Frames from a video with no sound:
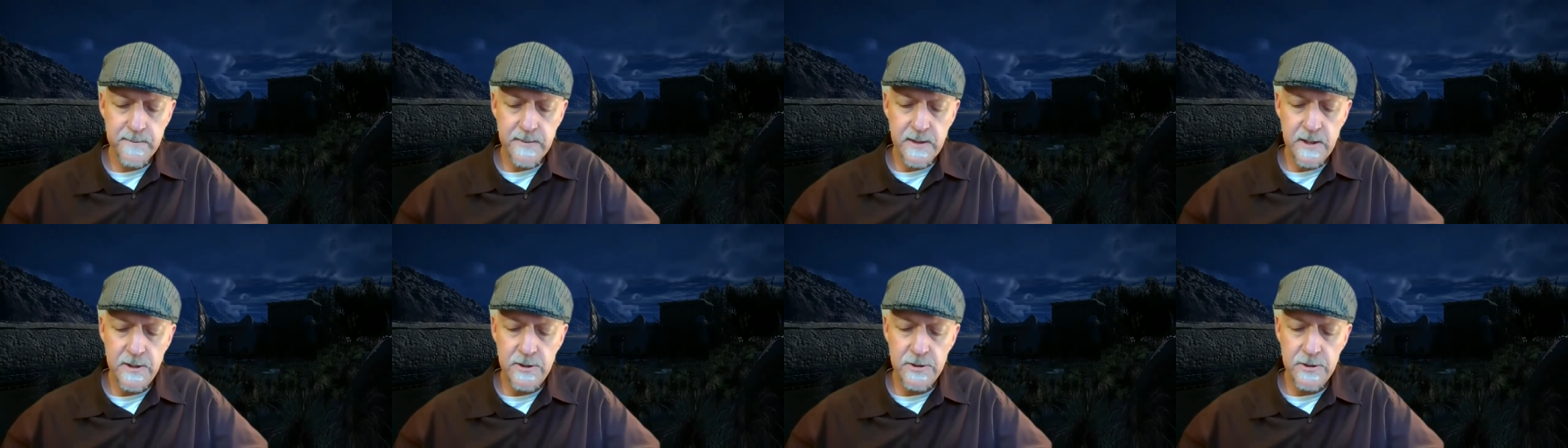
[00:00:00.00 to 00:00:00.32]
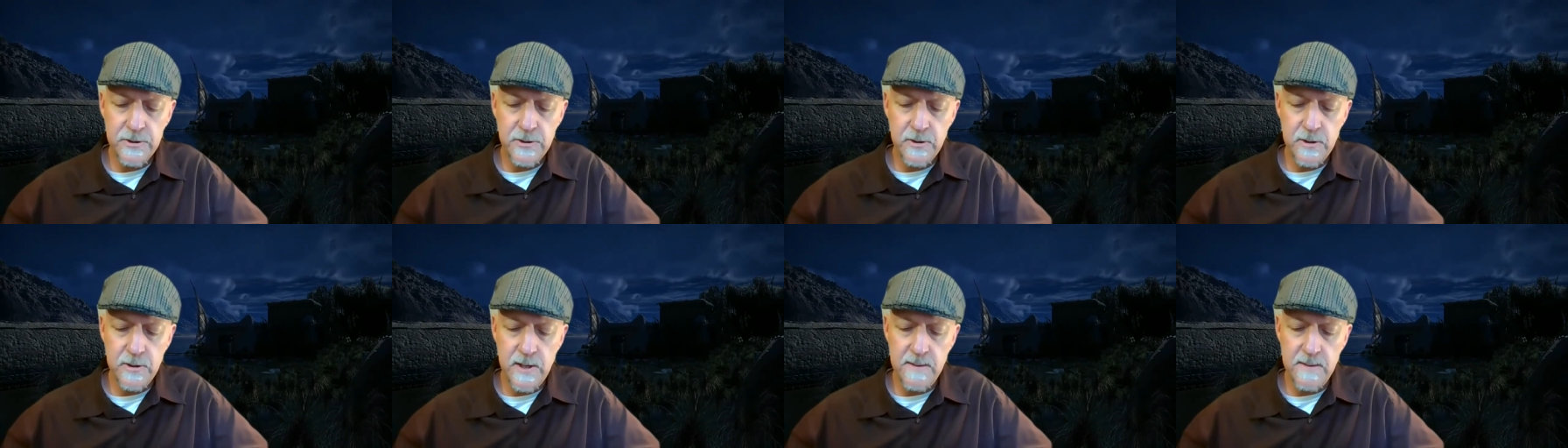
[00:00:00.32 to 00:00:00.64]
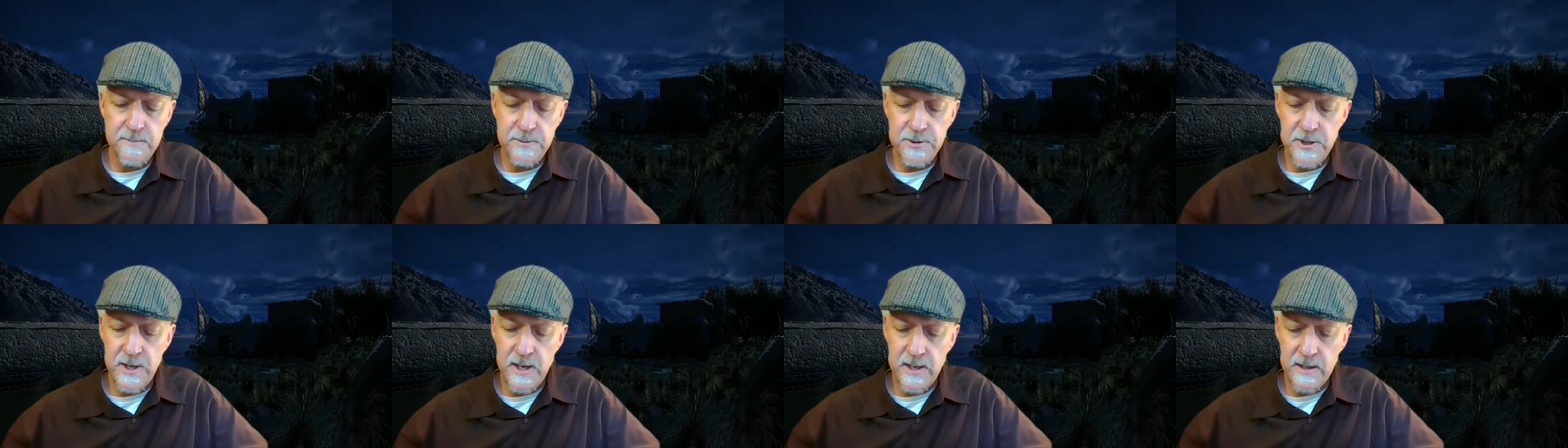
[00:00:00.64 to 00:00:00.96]
He stood
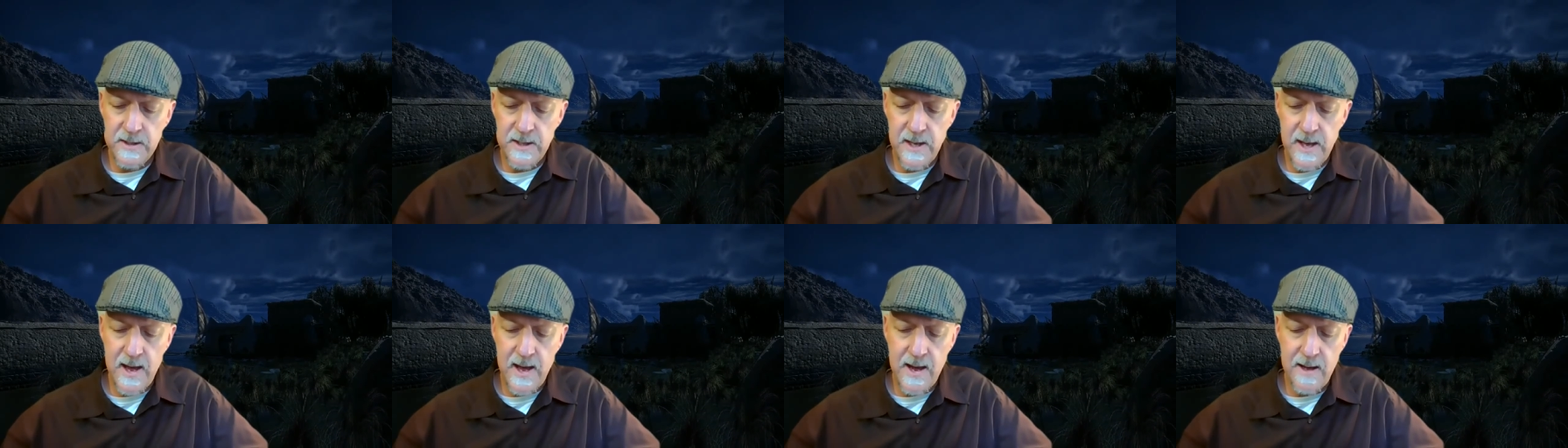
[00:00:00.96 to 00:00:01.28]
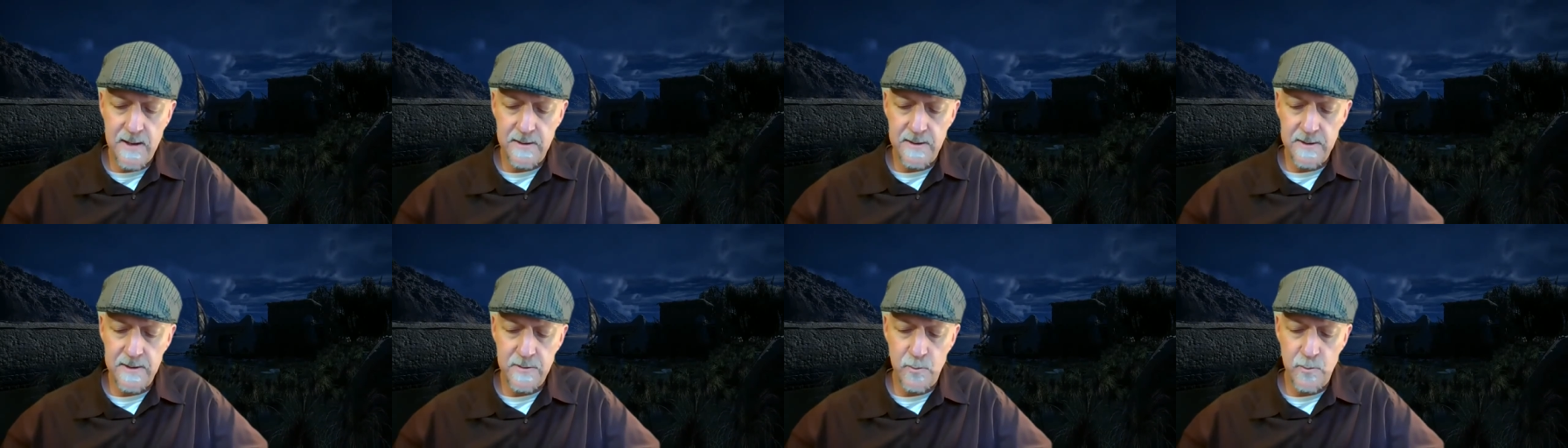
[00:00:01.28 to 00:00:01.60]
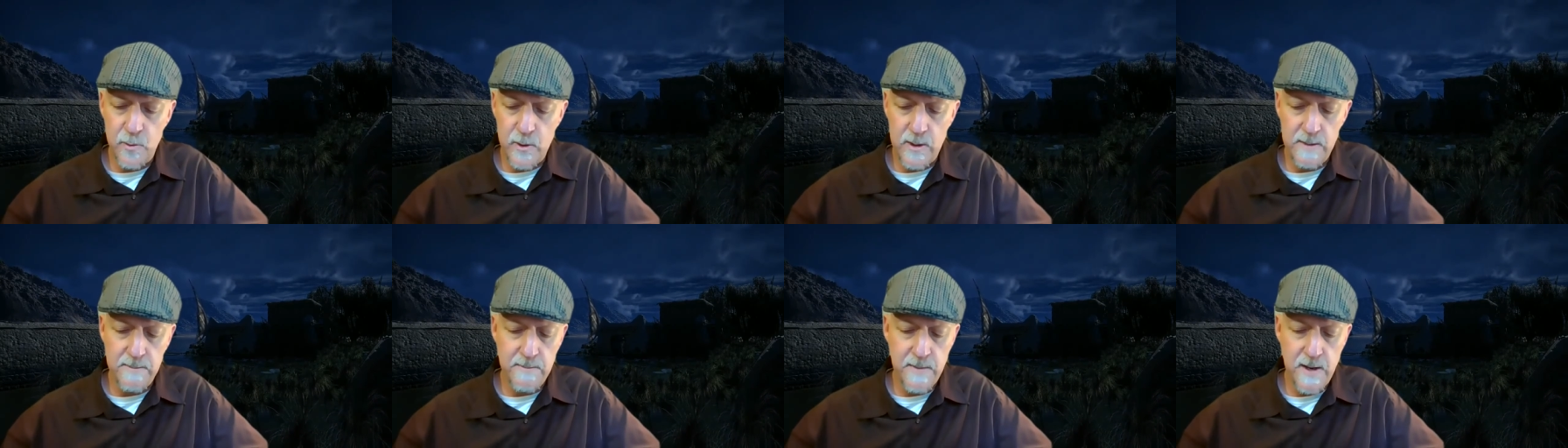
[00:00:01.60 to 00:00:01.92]
up, checked the alley
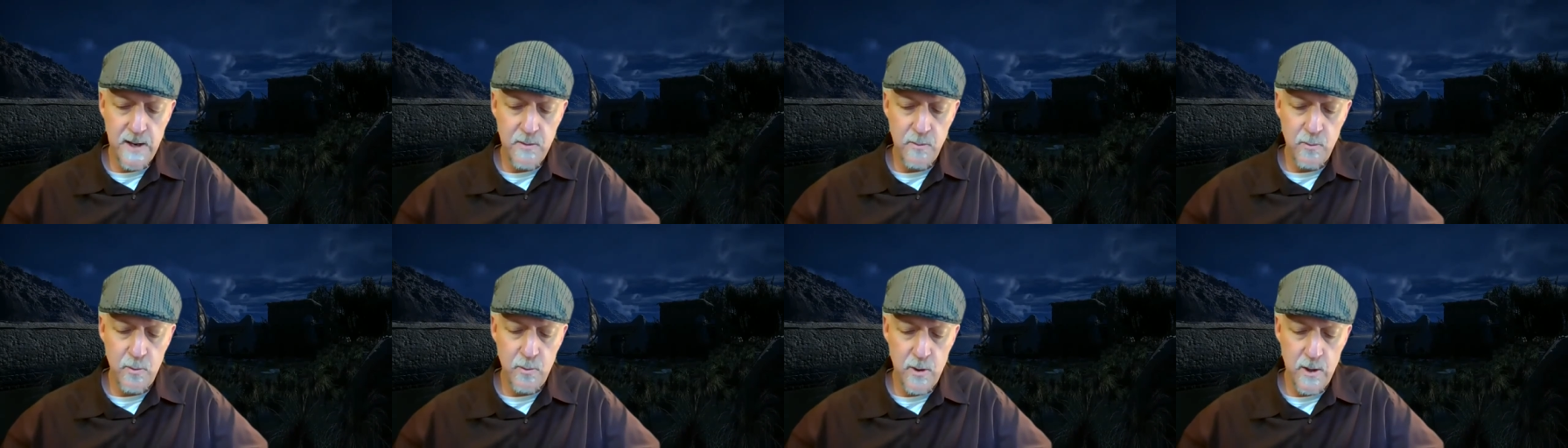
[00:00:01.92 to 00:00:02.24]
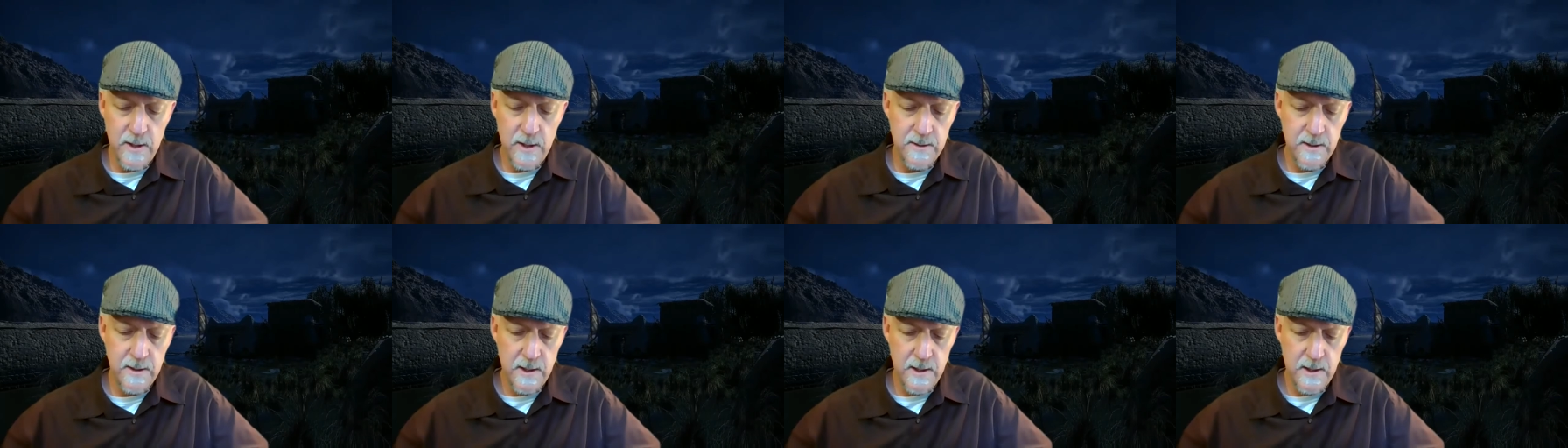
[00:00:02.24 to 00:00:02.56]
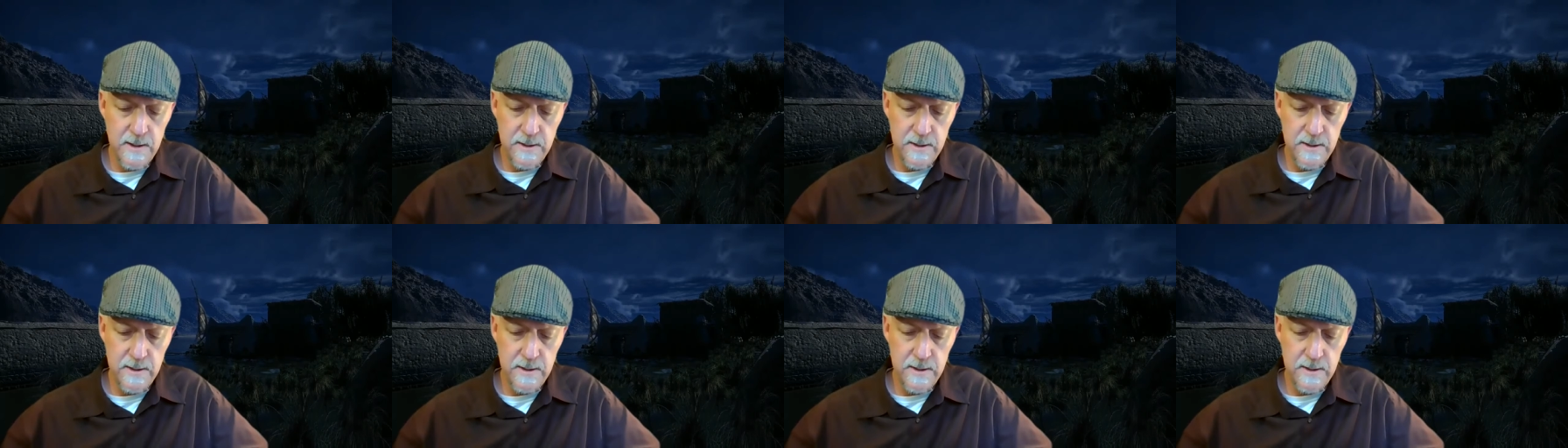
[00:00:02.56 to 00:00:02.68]
one by one,